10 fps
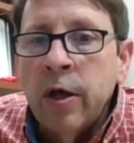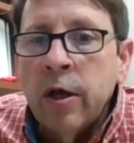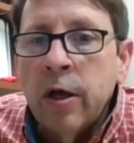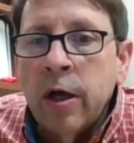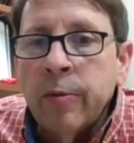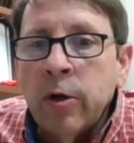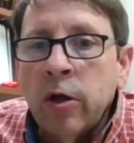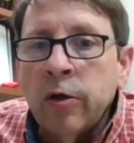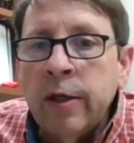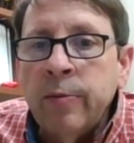um,
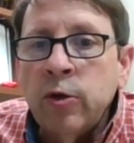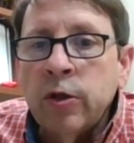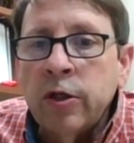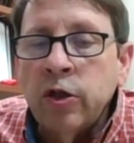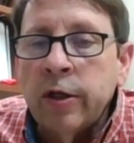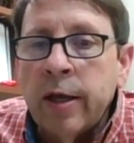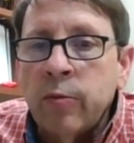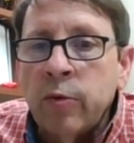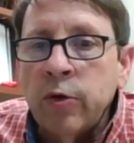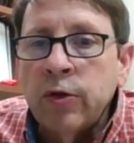called Leber's congenital
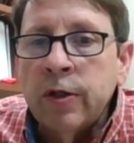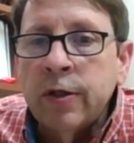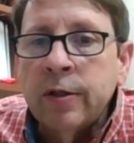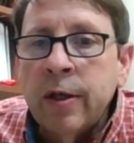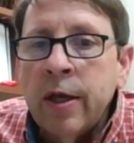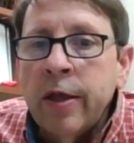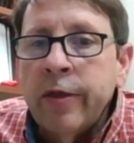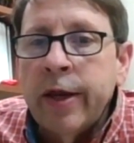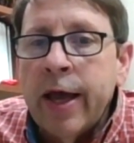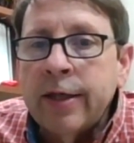amaurosis
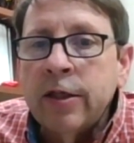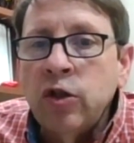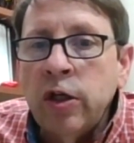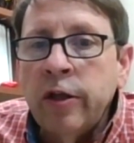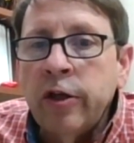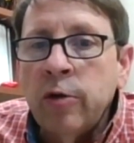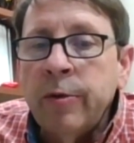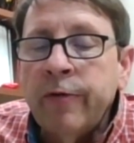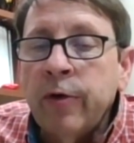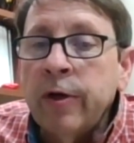that has a gene
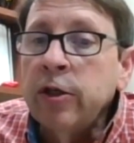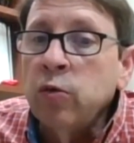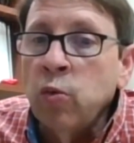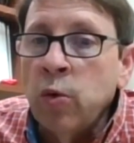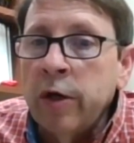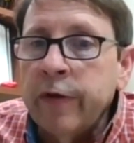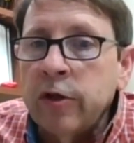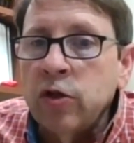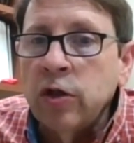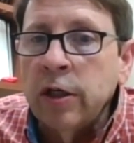therapy for at least one of
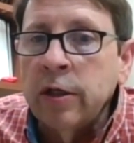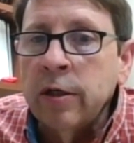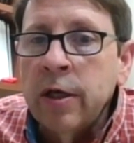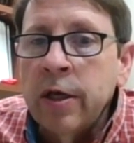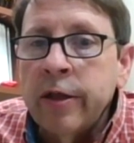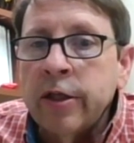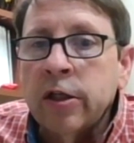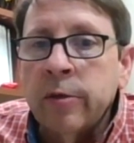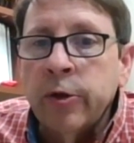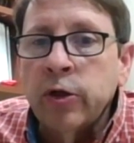its gene that's
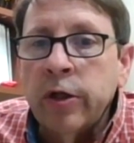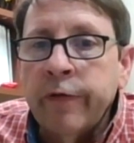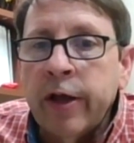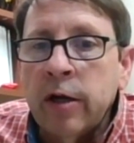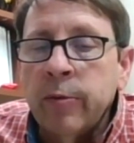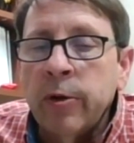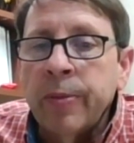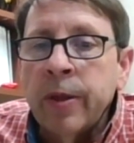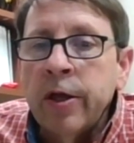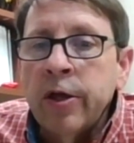commercially available.
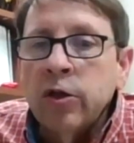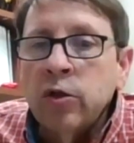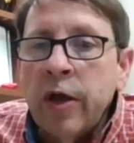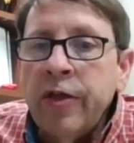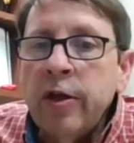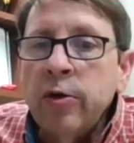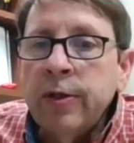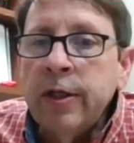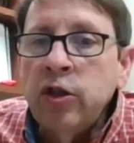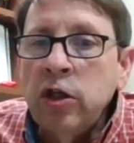So I think you'll
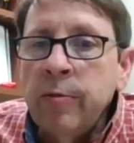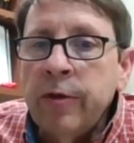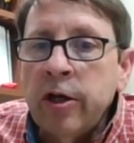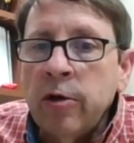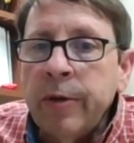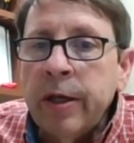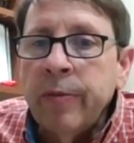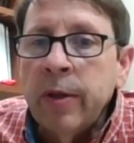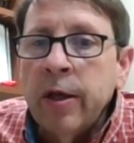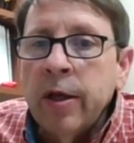see gene therapy
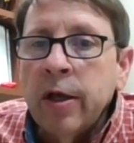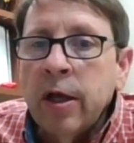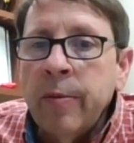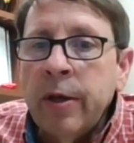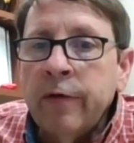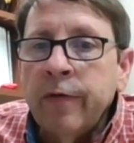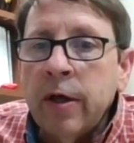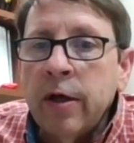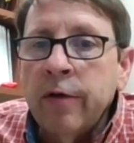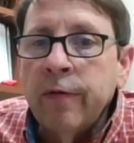coming of,
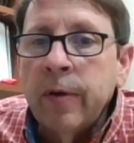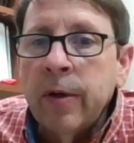of